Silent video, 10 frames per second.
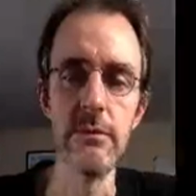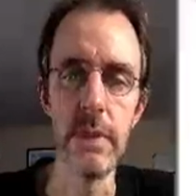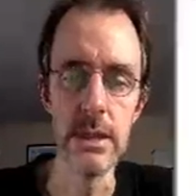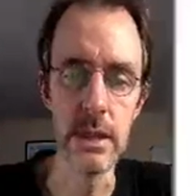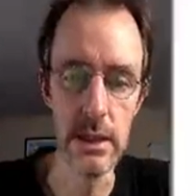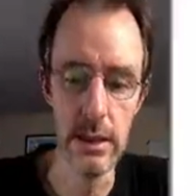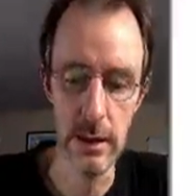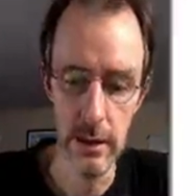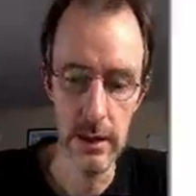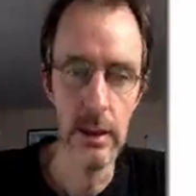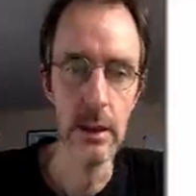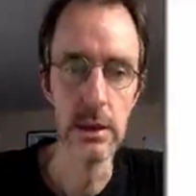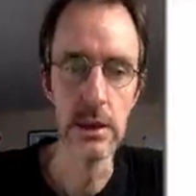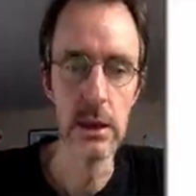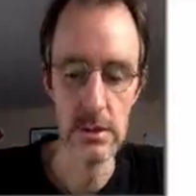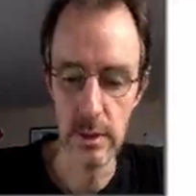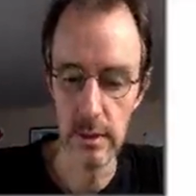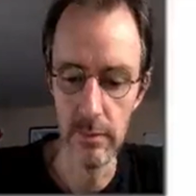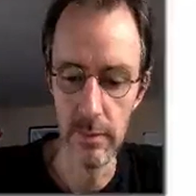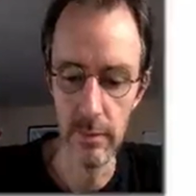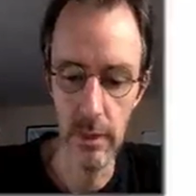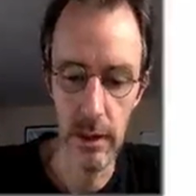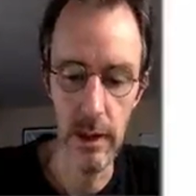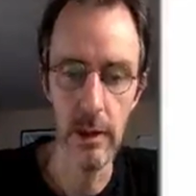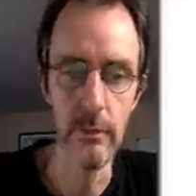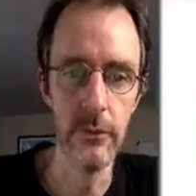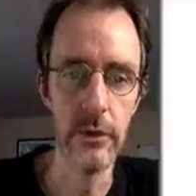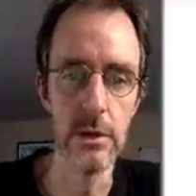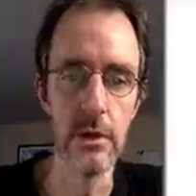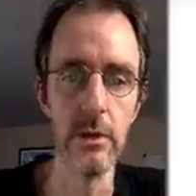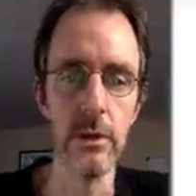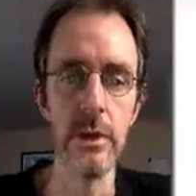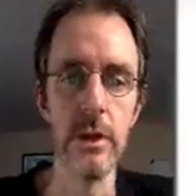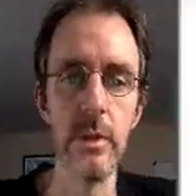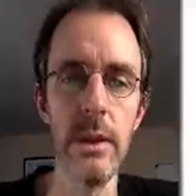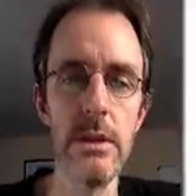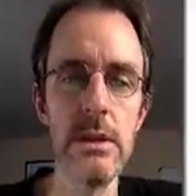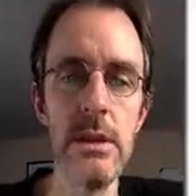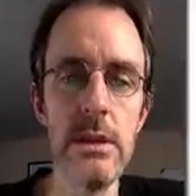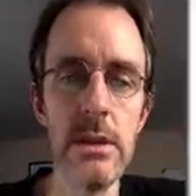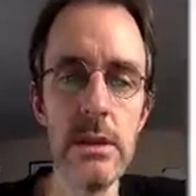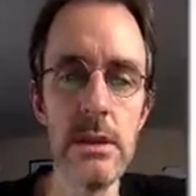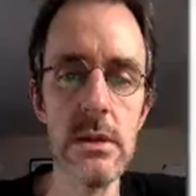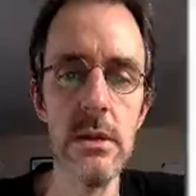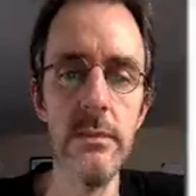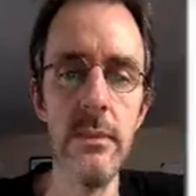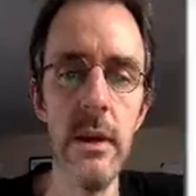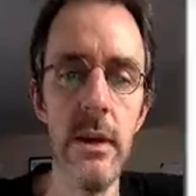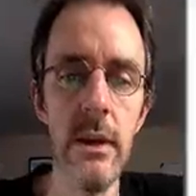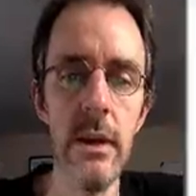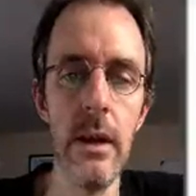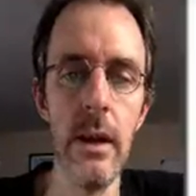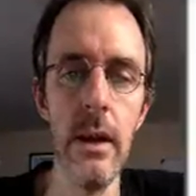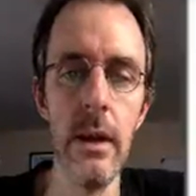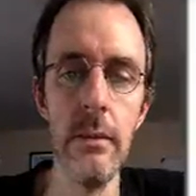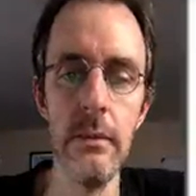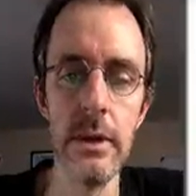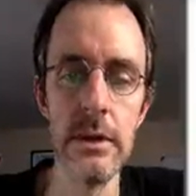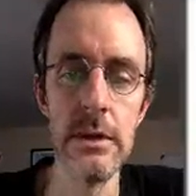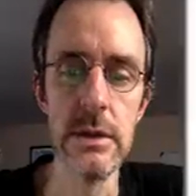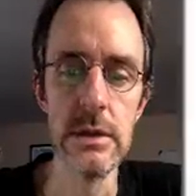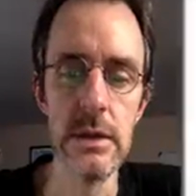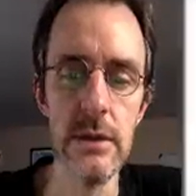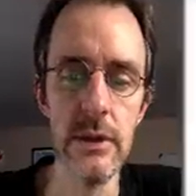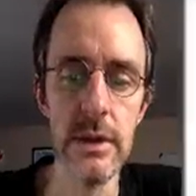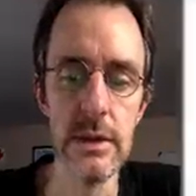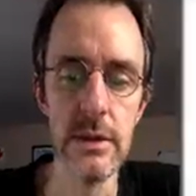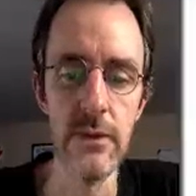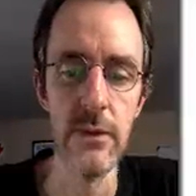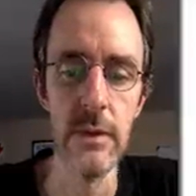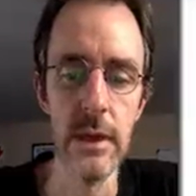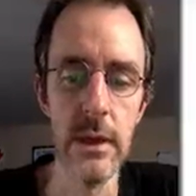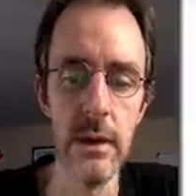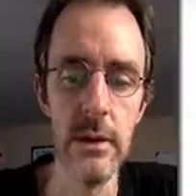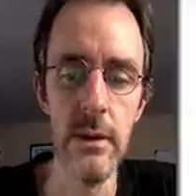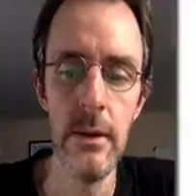magically shows me, for example, all the dependencies in the system. Let's just see if it does it for me now.